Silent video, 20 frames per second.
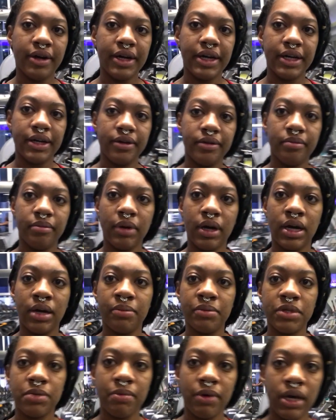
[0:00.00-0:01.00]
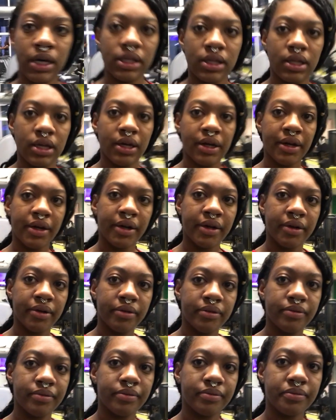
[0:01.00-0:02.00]
Alright, mom's back there.
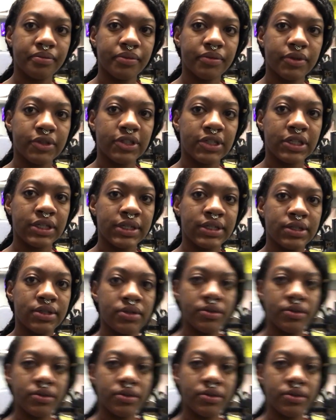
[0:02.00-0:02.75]
She's